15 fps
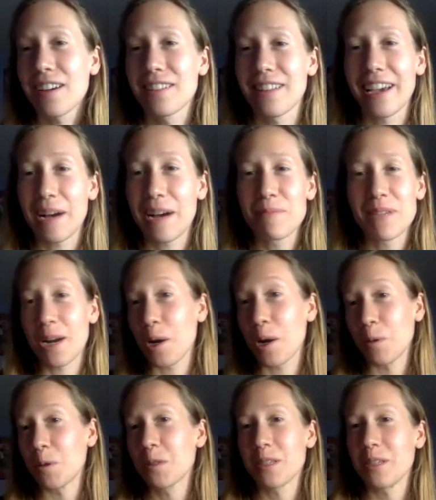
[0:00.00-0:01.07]
Like I'm
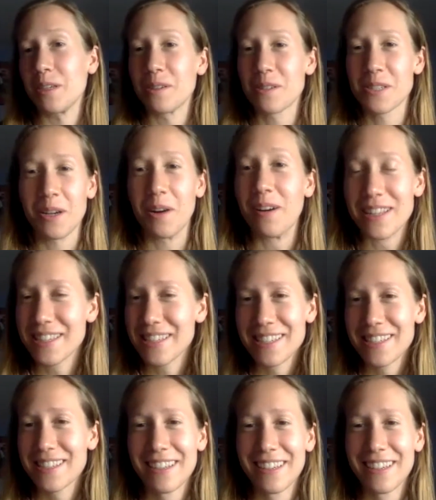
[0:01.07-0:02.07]
terrible too. So it's